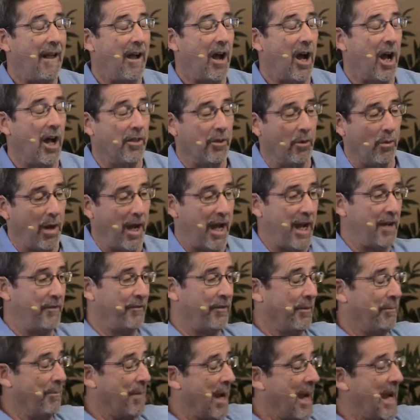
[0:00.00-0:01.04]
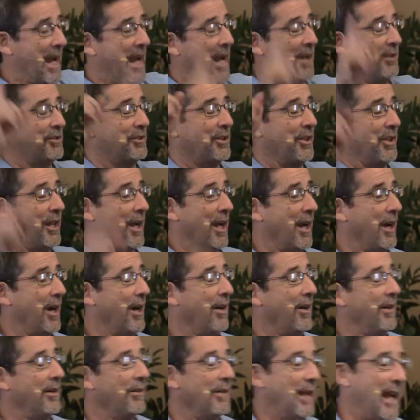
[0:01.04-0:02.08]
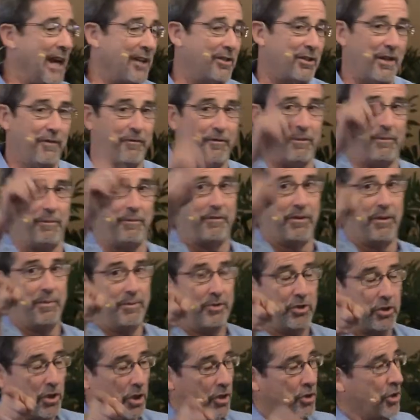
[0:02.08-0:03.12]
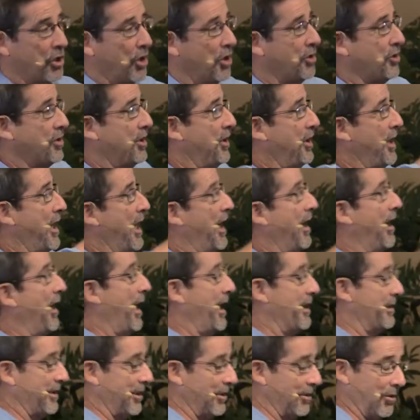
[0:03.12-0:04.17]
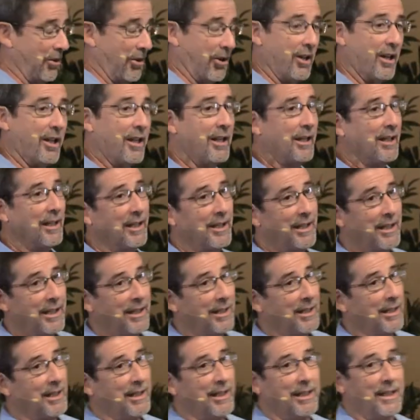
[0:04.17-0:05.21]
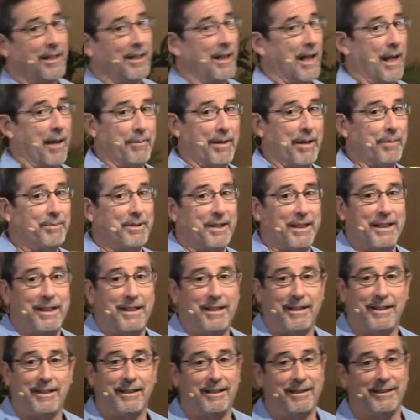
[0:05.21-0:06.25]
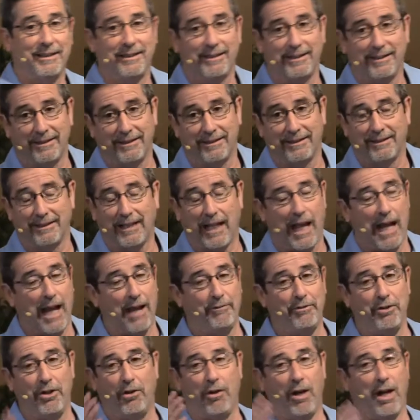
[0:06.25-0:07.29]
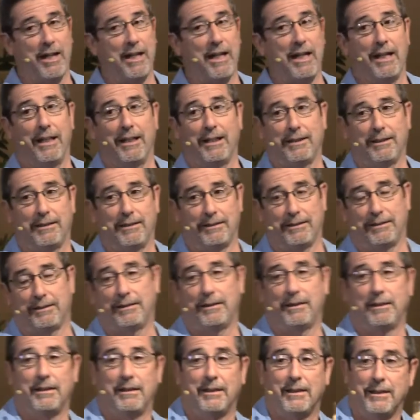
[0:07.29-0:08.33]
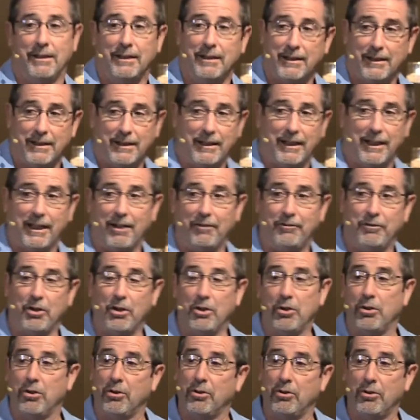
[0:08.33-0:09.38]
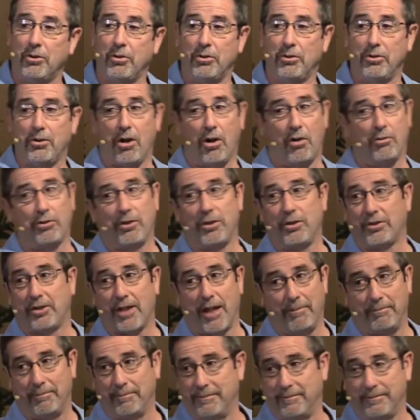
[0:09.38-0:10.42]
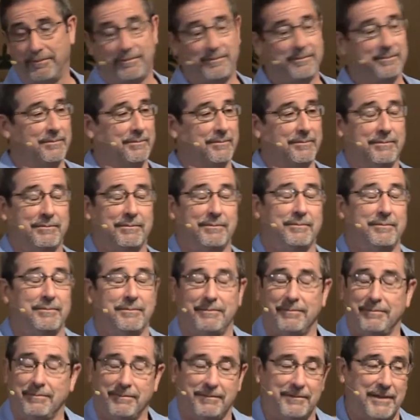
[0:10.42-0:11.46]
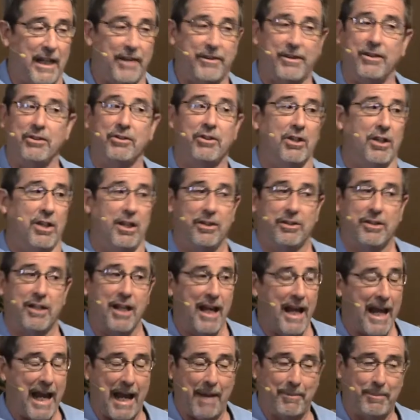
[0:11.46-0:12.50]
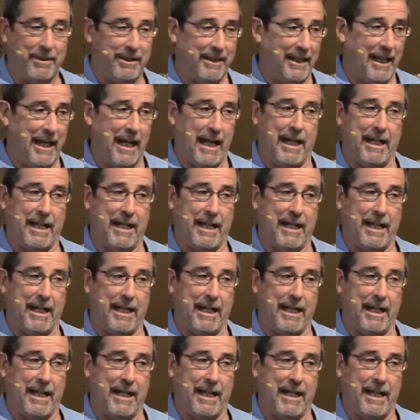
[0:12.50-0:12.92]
On the way from my house to there, actually from, from the church to there, I said, Lord, I'm empty. I have no idea. If you don't do something, nothing good is going to happen today.